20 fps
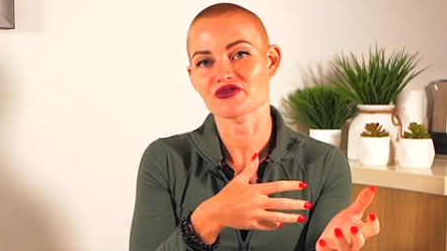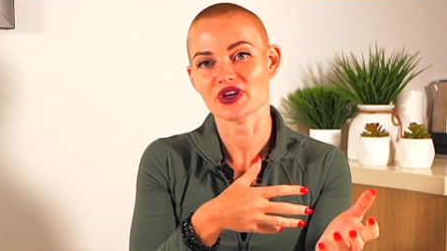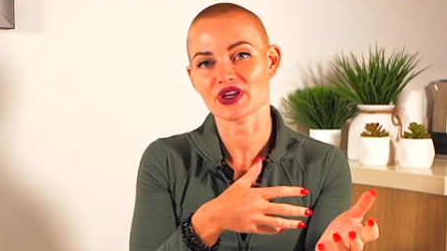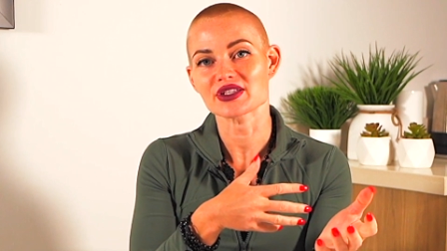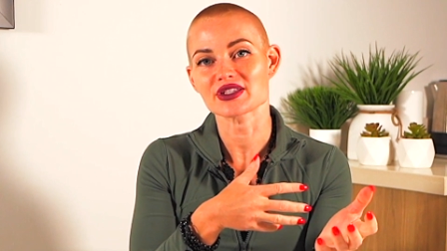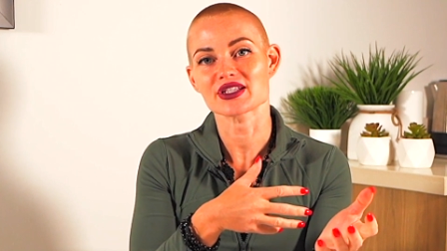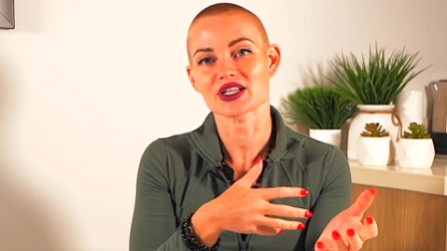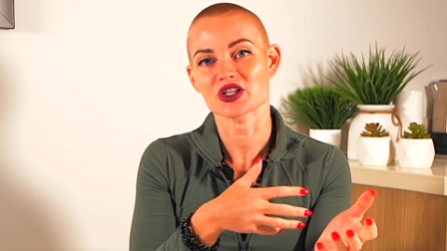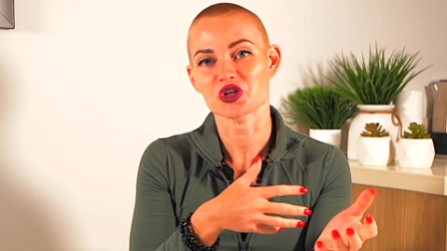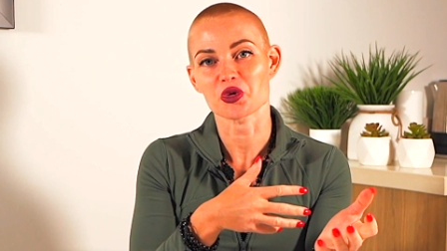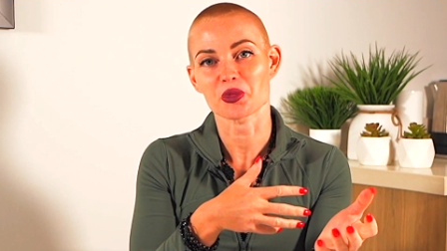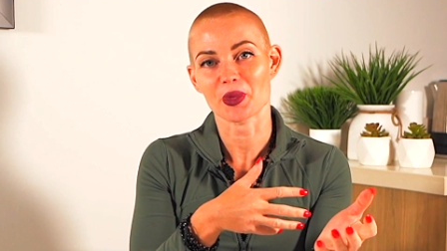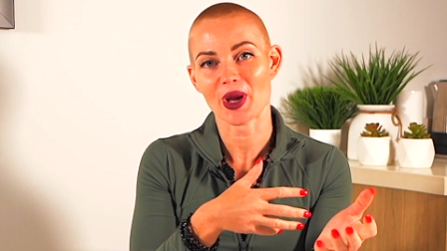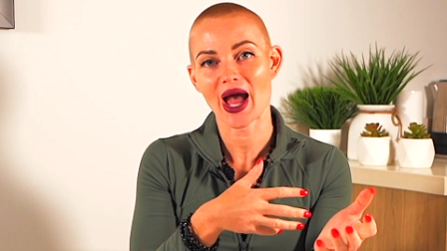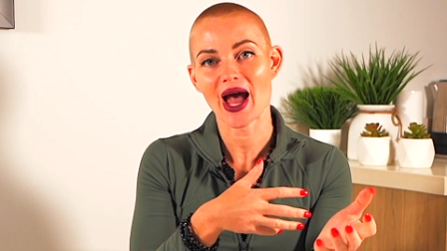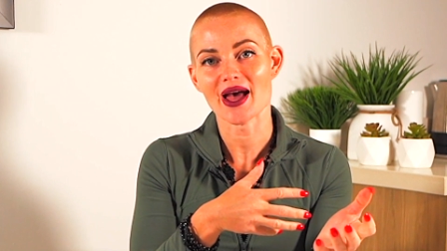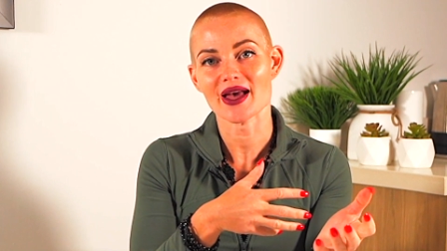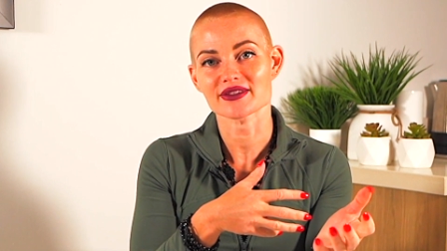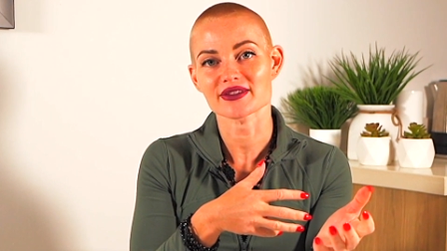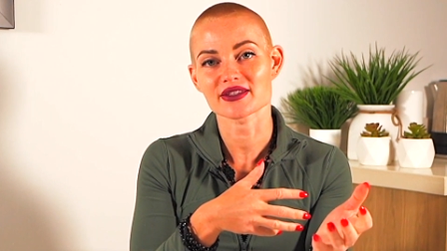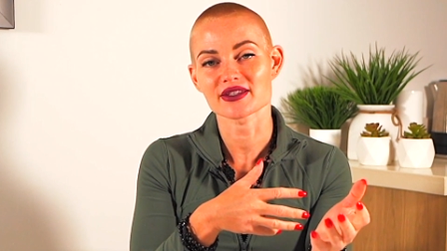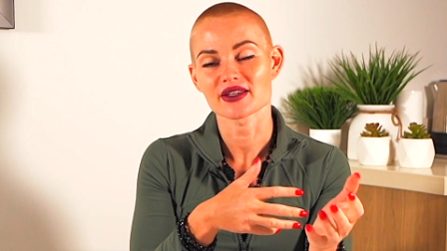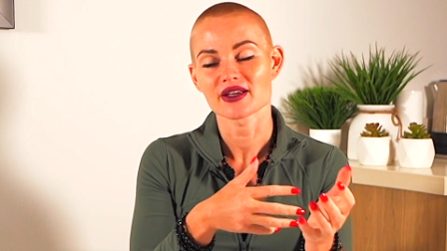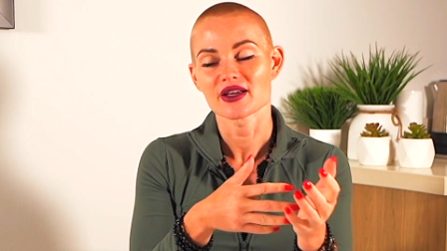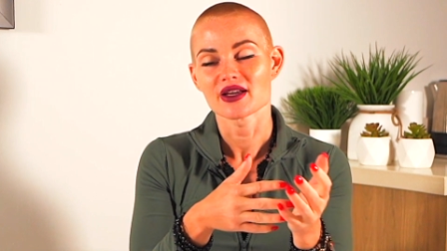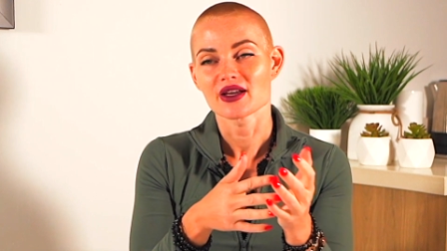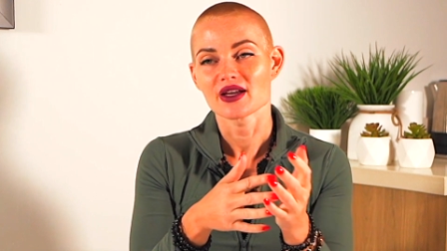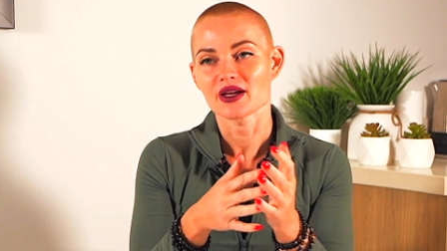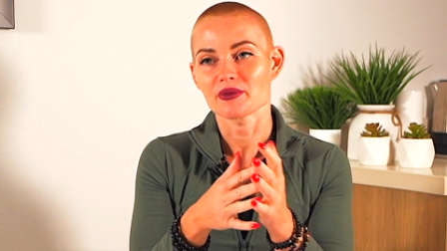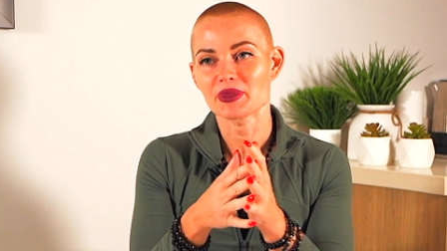faced in your past
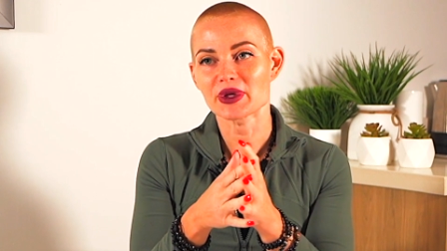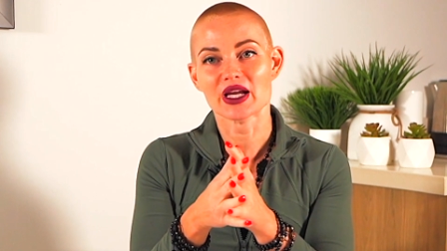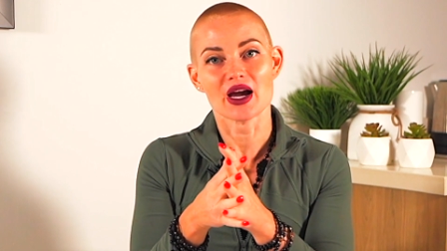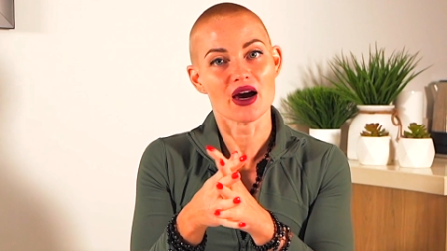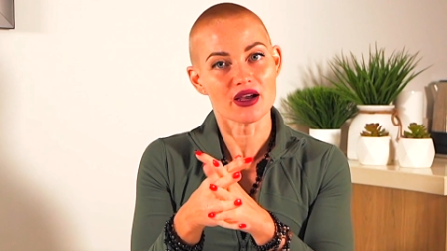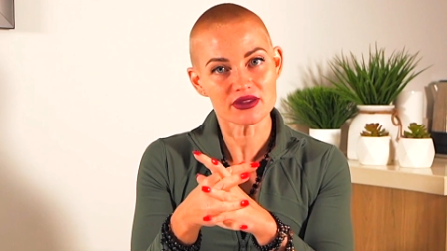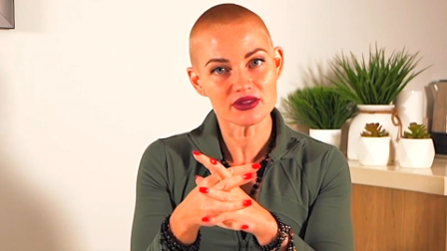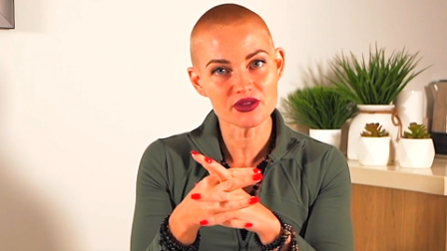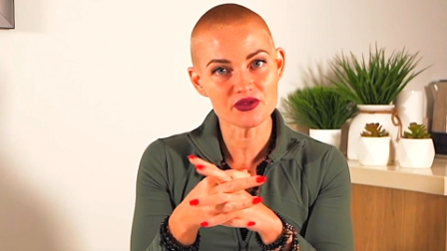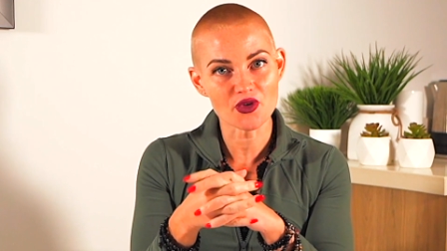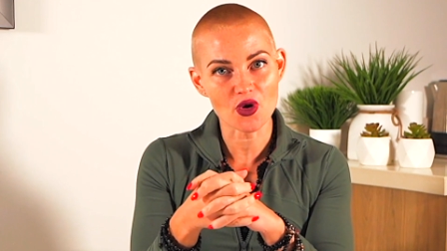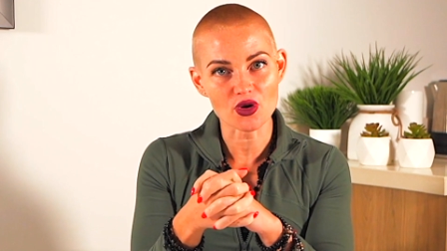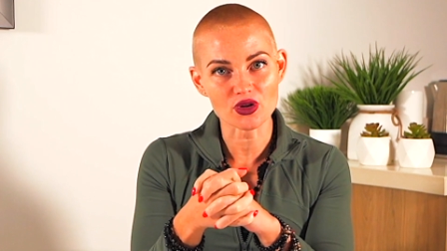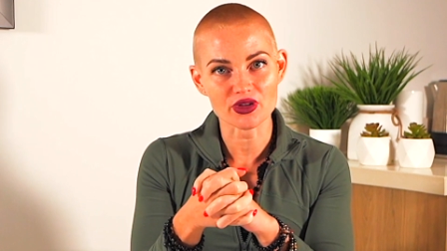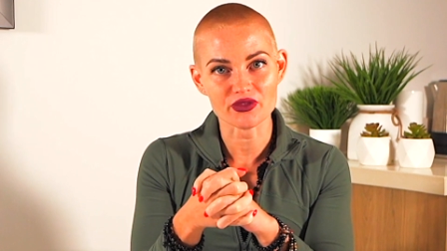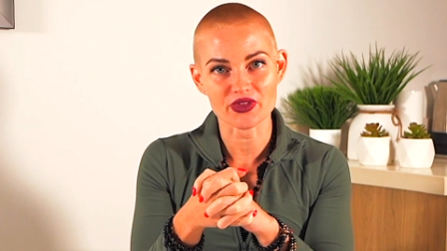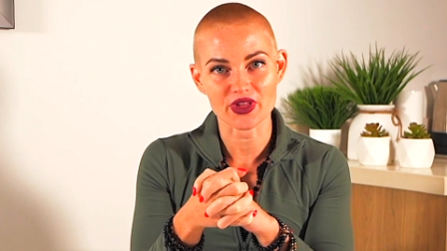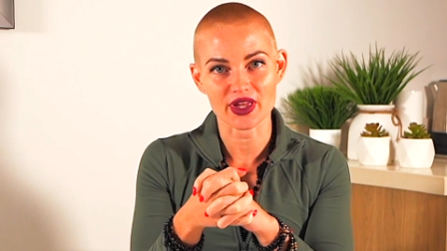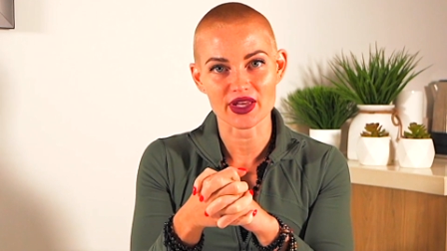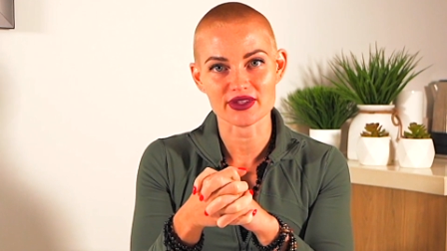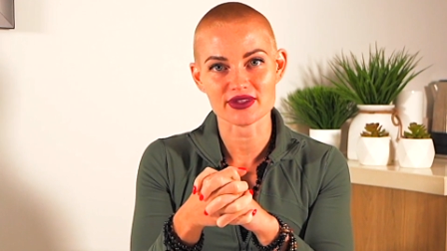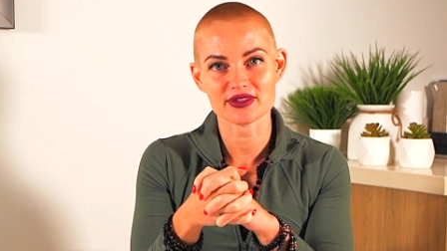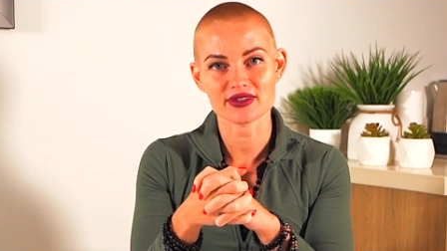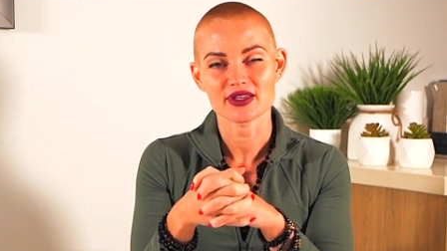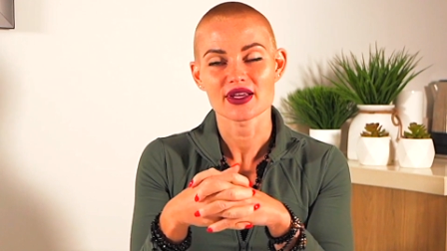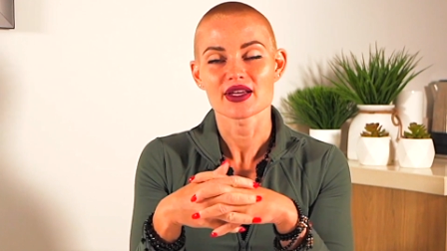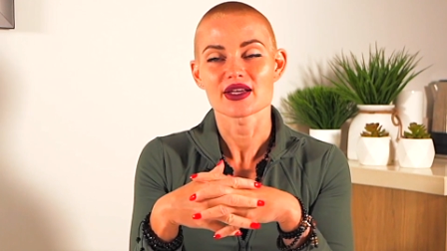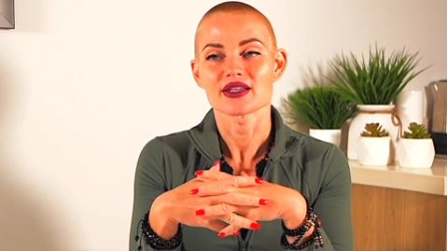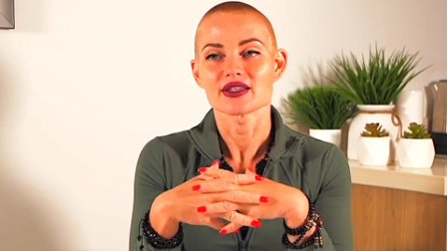because of all of this.